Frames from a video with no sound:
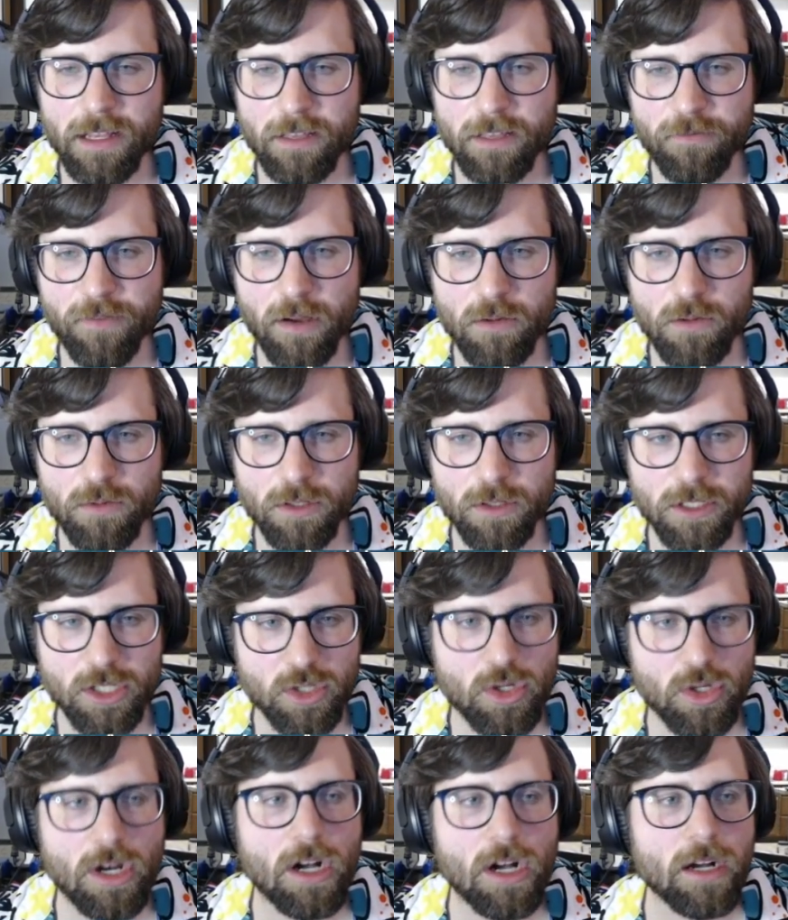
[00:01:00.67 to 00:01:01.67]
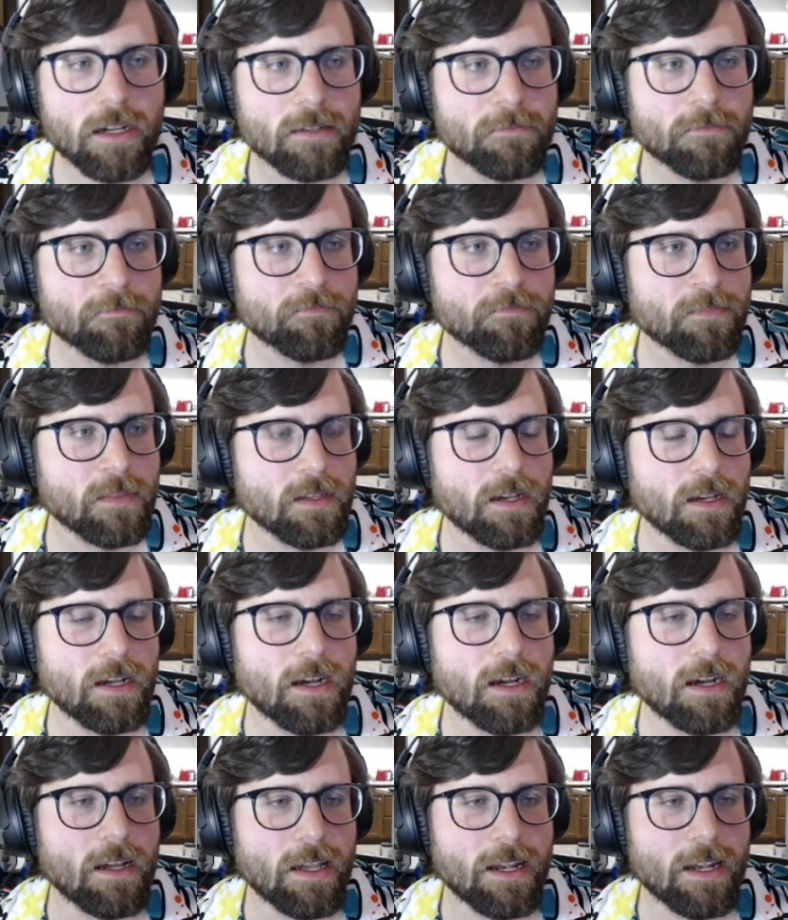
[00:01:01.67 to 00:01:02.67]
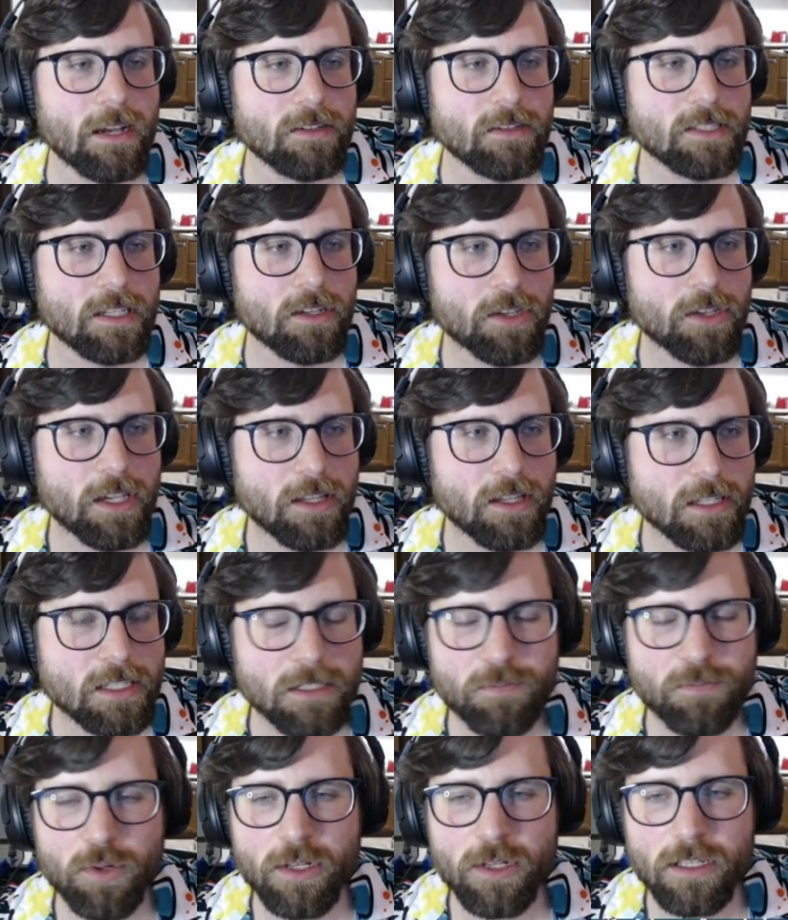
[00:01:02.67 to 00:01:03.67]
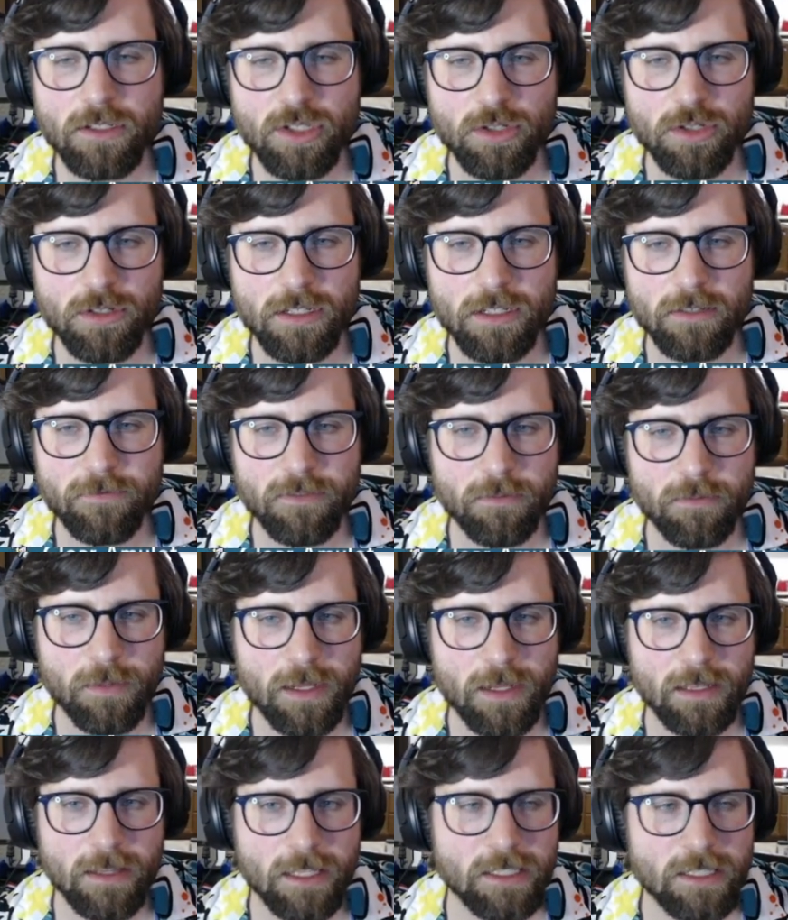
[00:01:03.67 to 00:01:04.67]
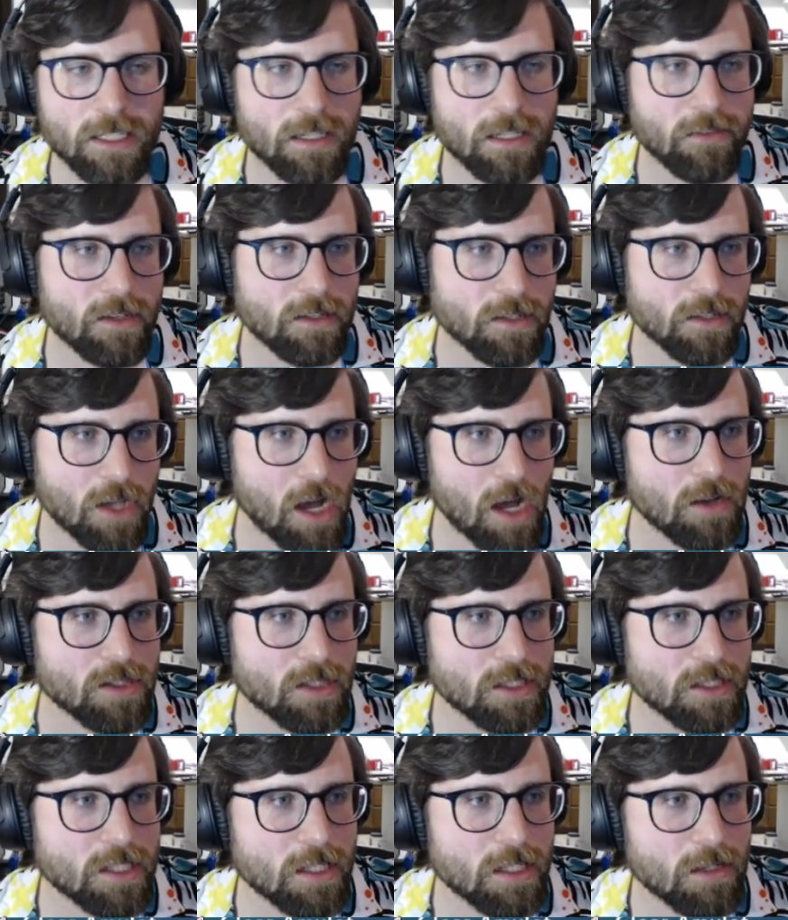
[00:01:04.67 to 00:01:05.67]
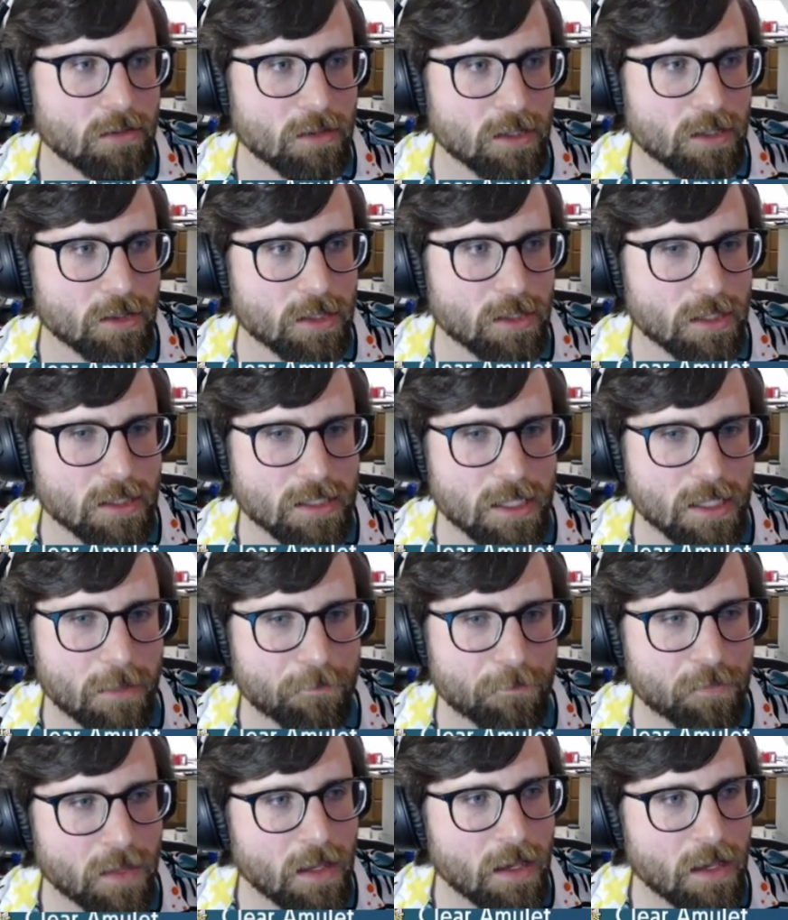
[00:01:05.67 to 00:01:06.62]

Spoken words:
It felt really strong. And I was like, okay, this is pretty intuitive for me. Let's give it a go. So let's take a quick look at the team.